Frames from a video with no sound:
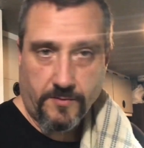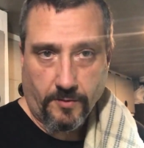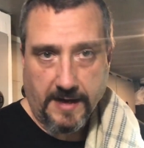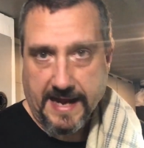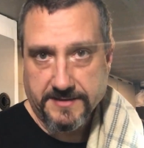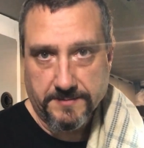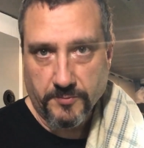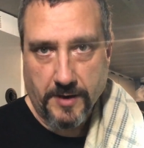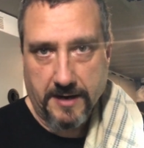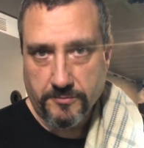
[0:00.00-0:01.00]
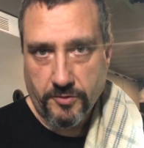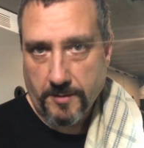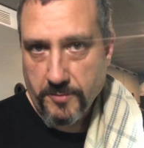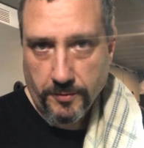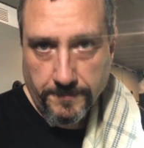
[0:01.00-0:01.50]
Or add some ground
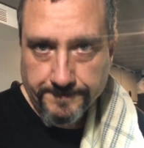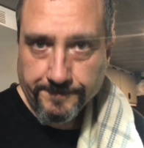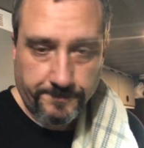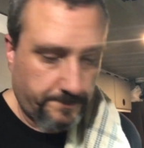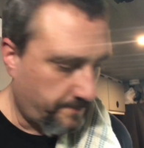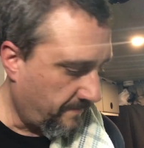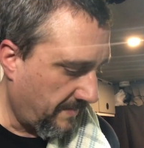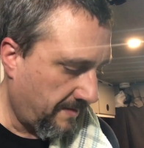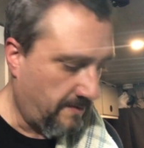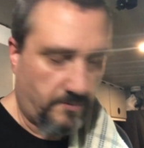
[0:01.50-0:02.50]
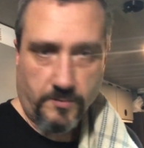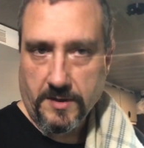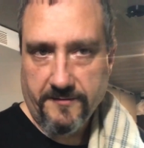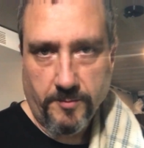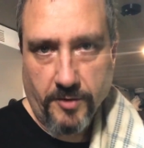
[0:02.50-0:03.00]
crumble,
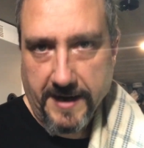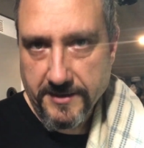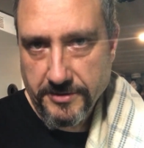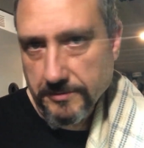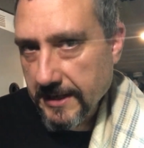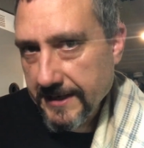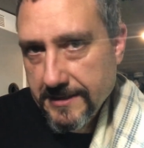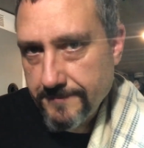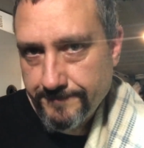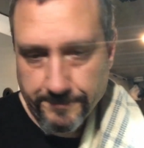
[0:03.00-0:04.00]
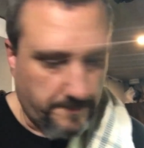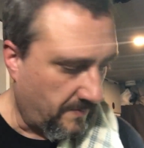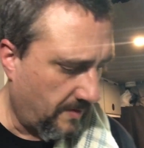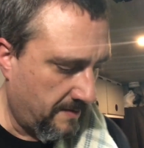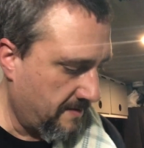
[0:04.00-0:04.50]
whatever brand you like.
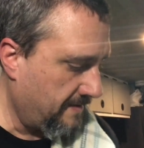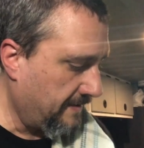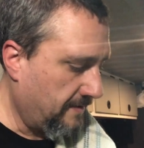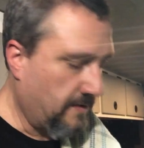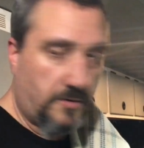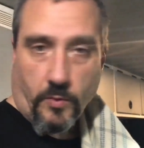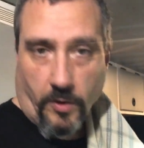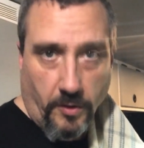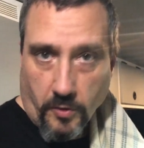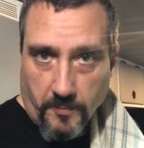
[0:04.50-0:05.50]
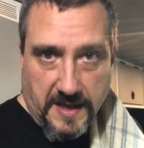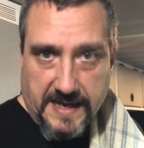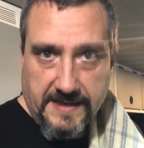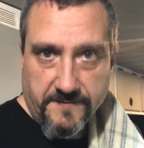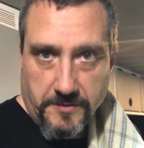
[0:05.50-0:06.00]
Or
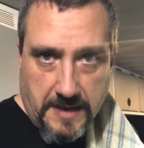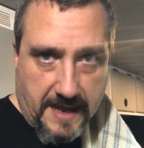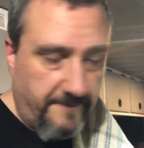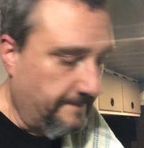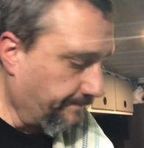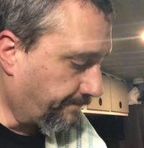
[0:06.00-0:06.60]
homemade if you have.